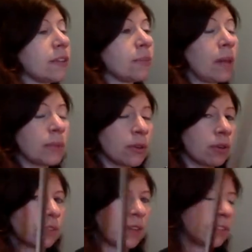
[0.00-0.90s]
Probably go a
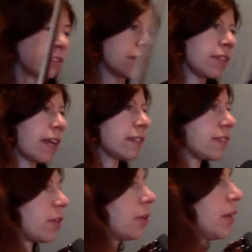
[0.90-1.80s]
little faster than that.
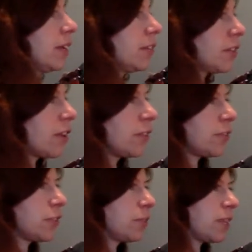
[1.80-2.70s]
So if you thought the
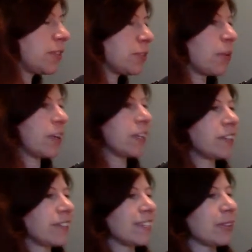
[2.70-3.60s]
first page was boring,
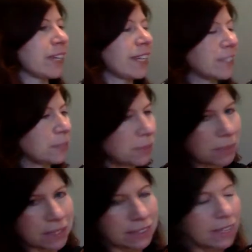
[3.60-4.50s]
you can work on some
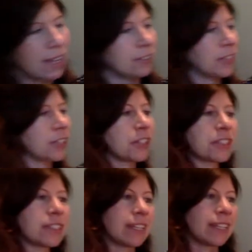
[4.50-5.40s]
speed
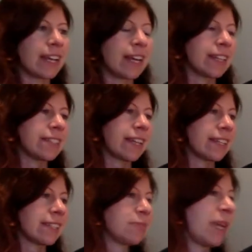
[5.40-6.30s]
fingers in the
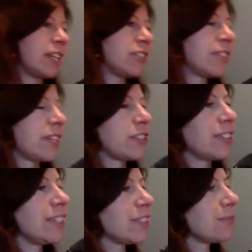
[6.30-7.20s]
second page section
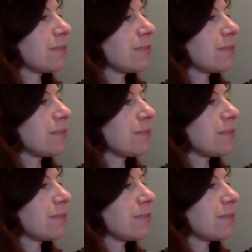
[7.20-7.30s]
here.